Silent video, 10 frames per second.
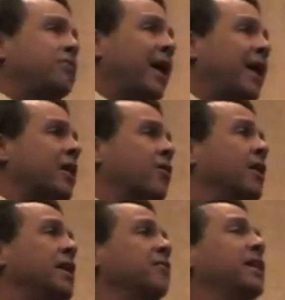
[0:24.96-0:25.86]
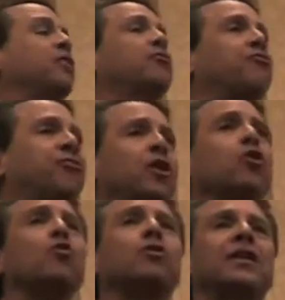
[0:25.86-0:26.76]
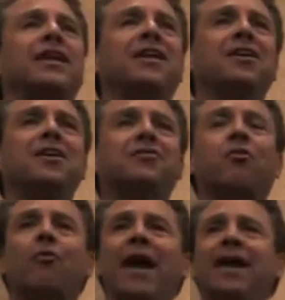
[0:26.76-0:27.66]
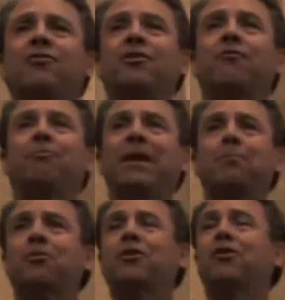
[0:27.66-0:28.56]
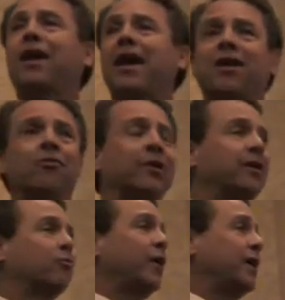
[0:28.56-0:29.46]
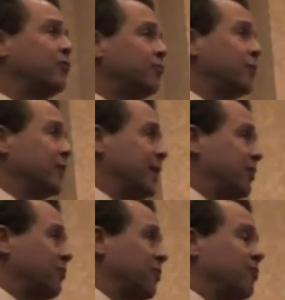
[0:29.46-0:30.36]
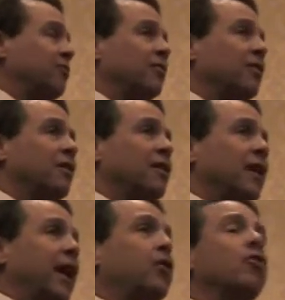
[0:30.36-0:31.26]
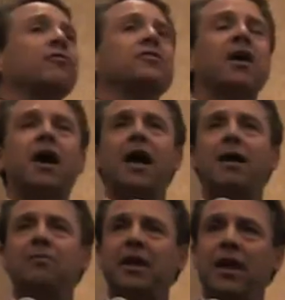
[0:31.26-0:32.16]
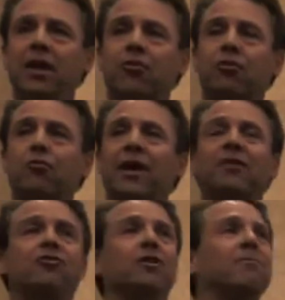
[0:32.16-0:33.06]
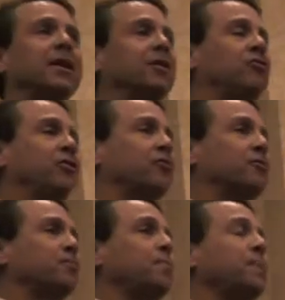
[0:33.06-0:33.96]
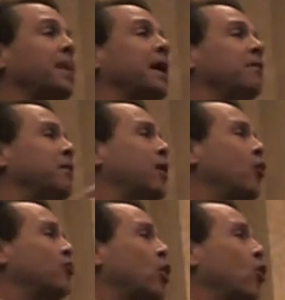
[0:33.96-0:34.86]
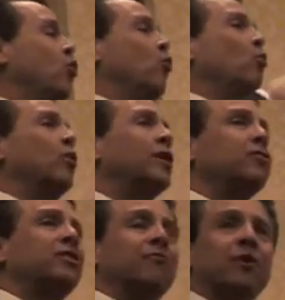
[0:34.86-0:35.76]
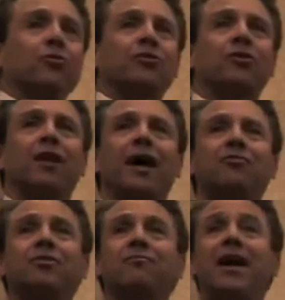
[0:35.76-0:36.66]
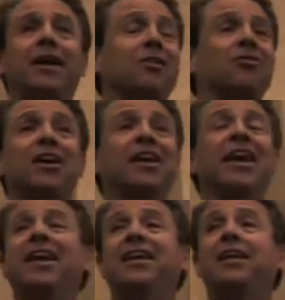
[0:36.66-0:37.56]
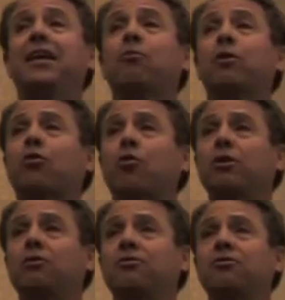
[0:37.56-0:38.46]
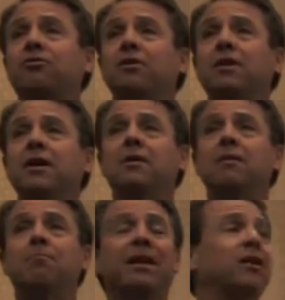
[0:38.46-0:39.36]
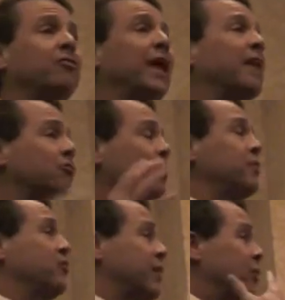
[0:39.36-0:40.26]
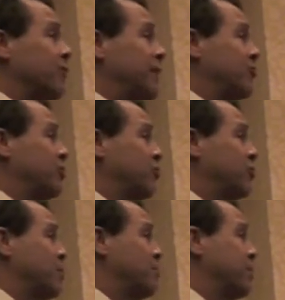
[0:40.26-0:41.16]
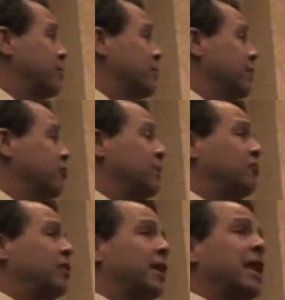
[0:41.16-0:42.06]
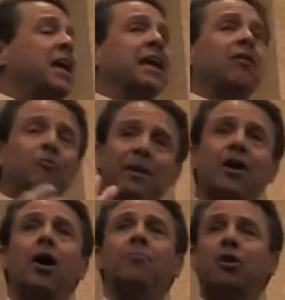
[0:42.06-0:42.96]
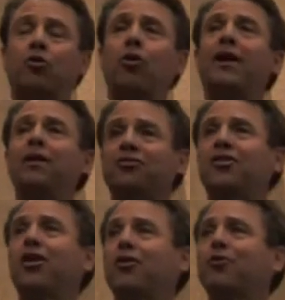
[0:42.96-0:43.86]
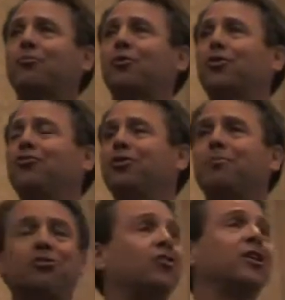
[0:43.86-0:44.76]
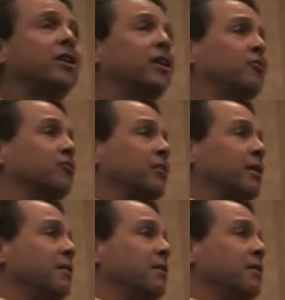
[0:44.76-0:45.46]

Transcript: there that is fueling the ranks of people that are angry and rageful against us. And over time, the anger and rage diminishes. And then those who would devote their lives to violence can't get any recruits. Because that's what this interventionism and imperialism has done. It has become the greatest terrorist-producing machine in history.